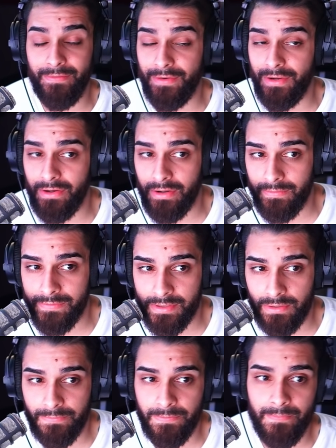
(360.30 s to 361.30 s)
a nerf.
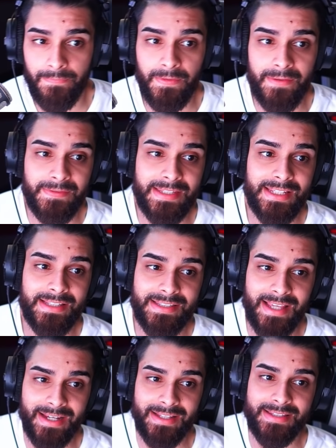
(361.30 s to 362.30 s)
So from 15
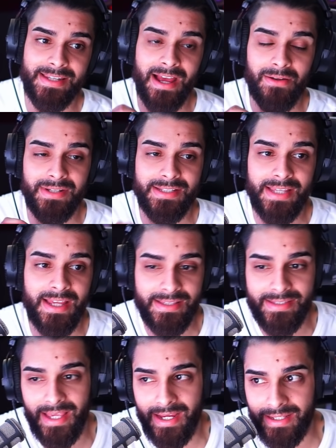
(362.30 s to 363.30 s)
seconds down to 10
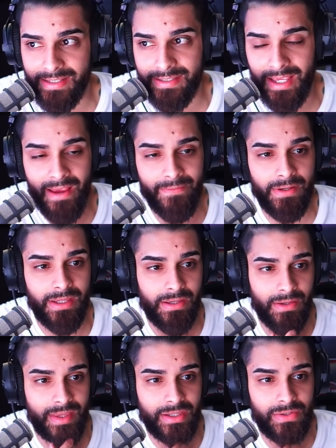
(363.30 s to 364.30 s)
seconds, every
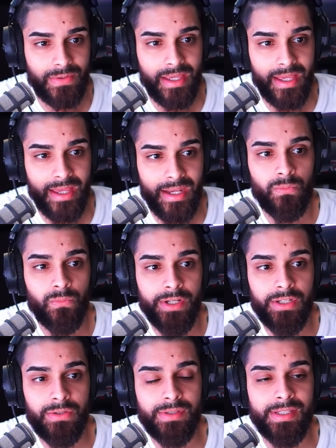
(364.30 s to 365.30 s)
kill that you get
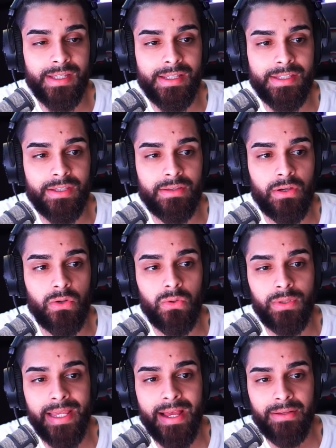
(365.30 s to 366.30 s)
reduces the
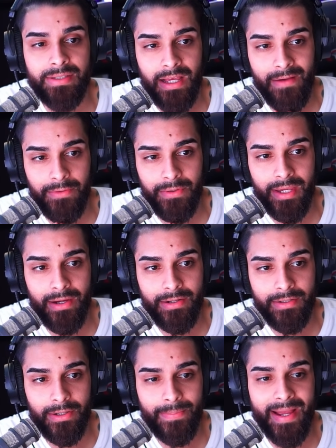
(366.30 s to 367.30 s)
cooldowns of your
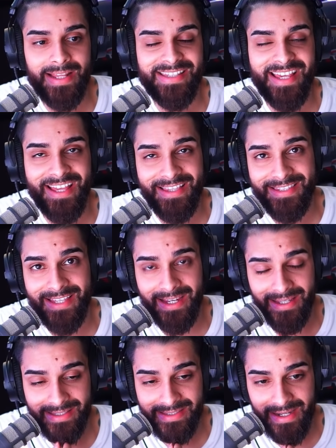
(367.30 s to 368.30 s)
character by 10
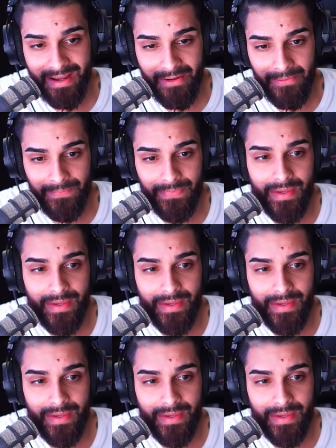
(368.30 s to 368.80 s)
seconds now.